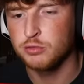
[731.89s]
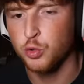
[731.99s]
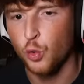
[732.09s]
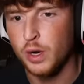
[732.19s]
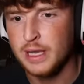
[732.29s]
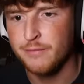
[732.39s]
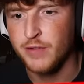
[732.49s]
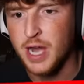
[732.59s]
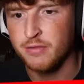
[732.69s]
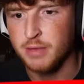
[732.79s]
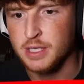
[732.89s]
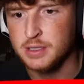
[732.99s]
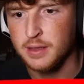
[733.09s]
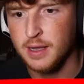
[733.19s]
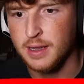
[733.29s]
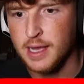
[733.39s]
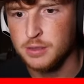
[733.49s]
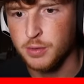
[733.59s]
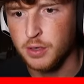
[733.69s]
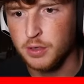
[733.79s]
25 minutes on that
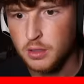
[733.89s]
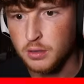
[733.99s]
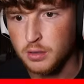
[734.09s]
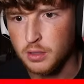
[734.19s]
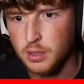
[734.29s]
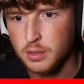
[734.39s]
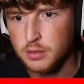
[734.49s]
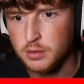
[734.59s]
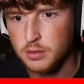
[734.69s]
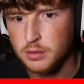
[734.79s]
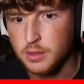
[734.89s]
last part. Oh, God, dude.